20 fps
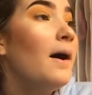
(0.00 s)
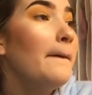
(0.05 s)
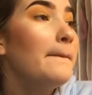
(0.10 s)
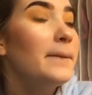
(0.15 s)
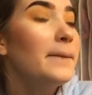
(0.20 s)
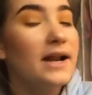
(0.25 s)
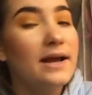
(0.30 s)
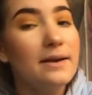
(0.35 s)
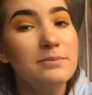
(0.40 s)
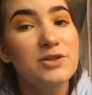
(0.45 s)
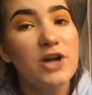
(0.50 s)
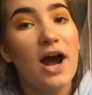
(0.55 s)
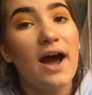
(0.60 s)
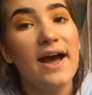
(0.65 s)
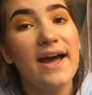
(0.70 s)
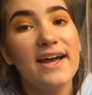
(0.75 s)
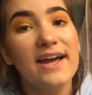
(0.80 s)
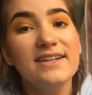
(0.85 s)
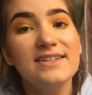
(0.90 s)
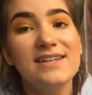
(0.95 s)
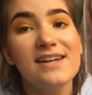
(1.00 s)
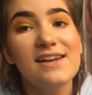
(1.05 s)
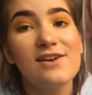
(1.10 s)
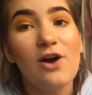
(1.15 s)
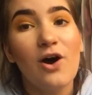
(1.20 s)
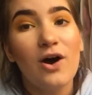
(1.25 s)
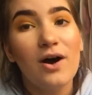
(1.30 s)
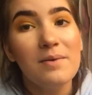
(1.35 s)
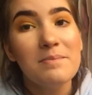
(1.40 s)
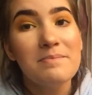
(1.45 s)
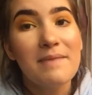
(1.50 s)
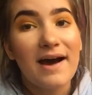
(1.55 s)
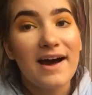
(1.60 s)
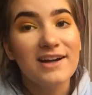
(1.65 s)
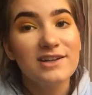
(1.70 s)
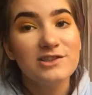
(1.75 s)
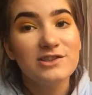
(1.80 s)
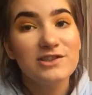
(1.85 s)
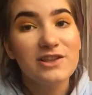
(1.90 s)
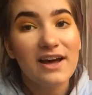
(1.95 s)
But I'm trying to not
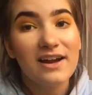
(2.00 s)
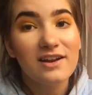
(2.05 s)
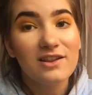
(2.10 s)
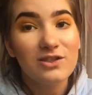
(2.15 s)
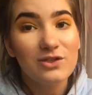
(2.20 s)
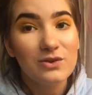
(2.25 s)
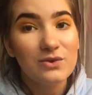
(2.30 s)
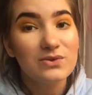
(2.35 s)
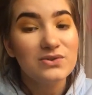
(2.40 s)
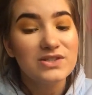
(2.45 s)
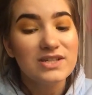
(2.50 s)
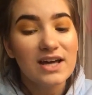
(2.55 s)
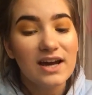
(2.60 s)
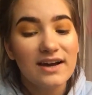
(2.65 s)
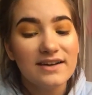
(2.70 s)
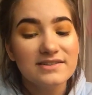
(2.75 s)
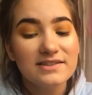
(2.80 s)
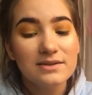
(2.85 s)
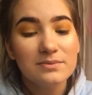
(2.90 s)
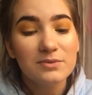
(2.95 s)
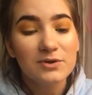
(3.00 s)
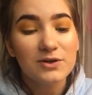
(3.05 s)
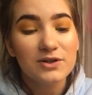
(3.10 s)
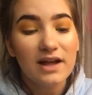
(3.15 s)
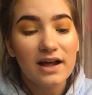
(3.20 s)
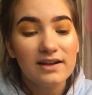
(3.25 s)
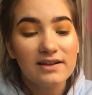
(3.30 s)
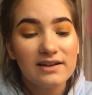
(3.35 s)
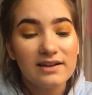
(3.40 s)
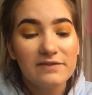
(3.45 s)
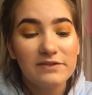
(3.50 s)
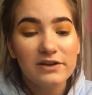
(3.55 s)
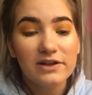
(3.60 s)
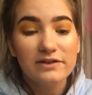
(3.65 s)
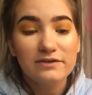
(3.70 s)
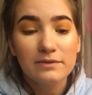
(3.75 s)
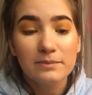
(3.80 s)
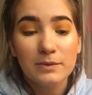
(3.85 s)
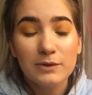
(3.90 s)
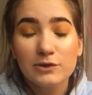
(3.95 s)
match that enthusiasm or that level
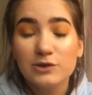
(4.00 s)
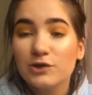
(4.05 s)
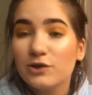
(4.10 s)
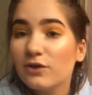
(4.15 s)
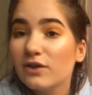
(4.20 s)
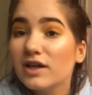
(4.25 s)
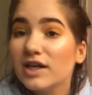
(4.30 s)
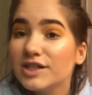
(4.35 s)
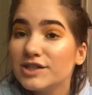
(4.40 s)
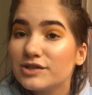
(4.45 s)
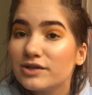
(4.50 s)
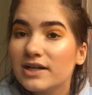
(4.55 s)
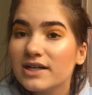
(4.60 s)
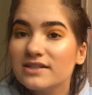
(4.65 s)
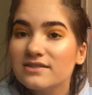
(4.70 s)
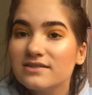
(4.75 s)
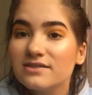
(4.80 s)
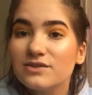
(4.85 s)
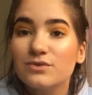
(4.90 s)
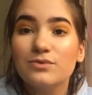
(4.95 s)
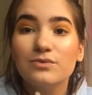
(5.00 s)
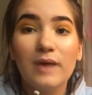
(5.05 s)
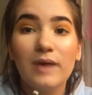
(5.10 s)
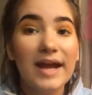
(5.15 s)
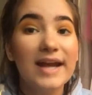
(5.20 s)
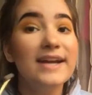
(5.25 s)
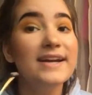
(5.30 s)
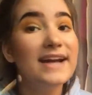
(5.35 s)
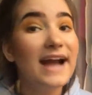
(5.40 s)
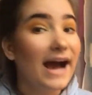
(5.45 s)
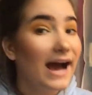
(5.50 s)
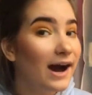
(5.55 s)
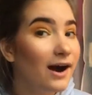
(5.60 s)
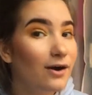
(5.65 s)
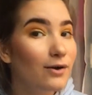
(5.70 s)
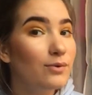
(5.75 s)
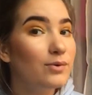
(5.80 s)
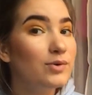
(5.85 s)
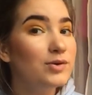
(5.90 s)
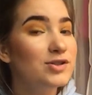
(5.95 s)
of emotional interest right
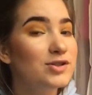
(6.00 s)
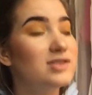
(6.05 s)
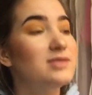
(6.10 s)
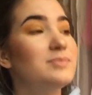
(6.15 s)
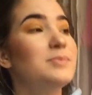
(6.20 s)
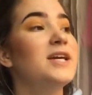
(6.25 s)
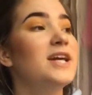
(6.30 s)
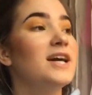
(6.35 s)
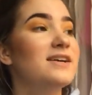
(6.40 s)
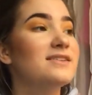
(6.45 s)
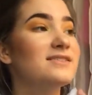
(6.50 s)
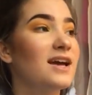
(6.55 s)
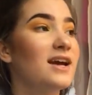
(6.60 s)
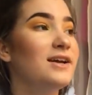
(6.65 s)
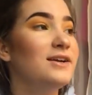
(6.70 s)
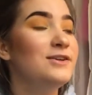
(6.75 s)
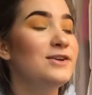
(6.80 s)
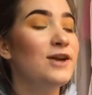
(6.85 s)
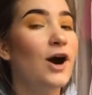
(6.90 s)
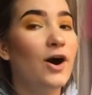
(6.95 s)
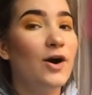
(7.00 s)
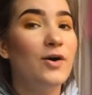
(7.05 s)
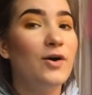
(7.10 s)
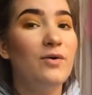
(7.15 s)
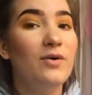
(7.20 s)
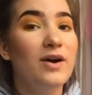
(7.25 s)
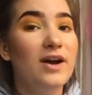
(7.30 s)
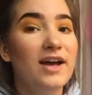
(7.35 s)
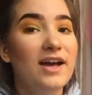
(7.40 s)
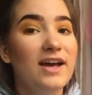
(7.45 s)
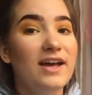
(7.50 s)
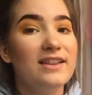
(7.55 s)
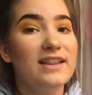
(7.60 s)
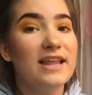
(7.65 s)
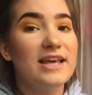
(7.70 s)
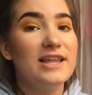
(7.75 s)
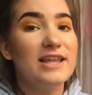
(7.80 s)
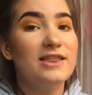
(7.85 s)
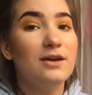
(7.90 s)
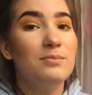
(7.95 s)
now, just because I know
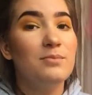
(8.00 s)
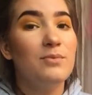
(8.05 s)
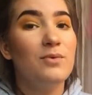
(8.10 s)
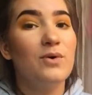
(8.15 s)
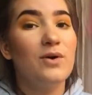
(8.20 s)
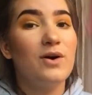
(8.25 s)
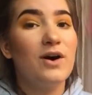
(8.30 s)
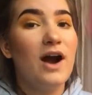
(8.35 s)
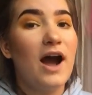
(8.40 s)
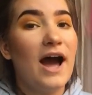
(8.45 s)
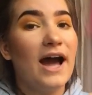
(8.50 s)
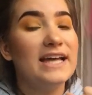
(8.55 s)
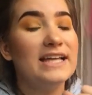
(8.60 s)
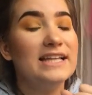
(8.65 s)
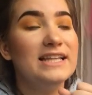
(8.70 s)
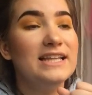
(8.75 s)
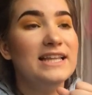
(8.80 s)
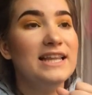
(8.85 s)
like the more I